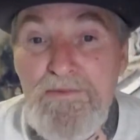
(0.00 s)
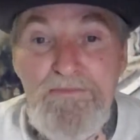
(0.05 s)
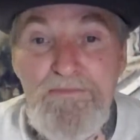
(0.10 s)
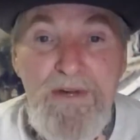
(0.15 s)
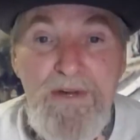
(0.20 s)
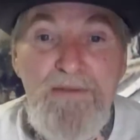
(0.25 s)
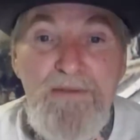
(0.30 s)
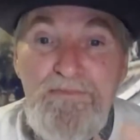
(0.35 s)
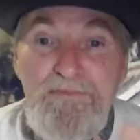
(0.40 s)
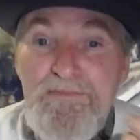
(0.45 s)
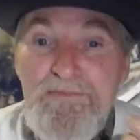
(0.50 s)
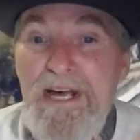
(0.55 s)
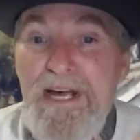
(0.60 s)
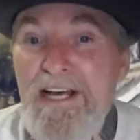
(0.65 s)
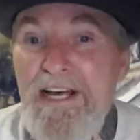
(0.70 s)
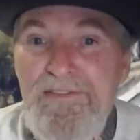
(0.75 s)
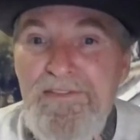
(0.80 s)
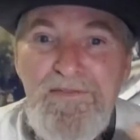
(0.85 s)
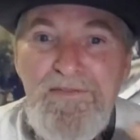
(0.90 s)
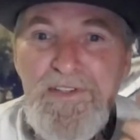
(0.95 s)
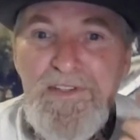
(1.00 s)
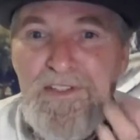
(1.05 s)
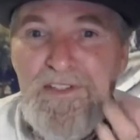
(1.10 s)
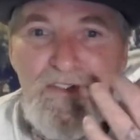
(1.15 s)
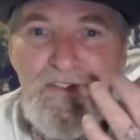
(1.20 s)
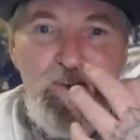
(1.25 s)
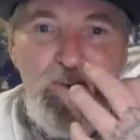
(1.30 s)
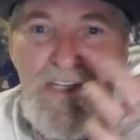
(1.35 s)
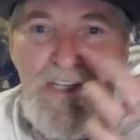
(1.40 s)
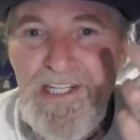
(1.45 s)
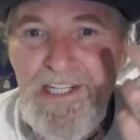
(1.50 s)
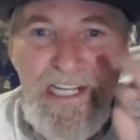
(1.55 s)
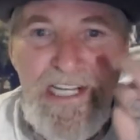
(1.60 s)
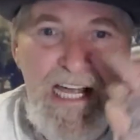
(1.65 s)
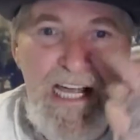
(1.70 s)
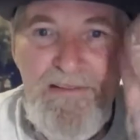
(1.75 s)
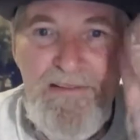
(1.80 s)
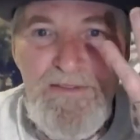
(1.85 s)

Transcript: My mouth feels like I have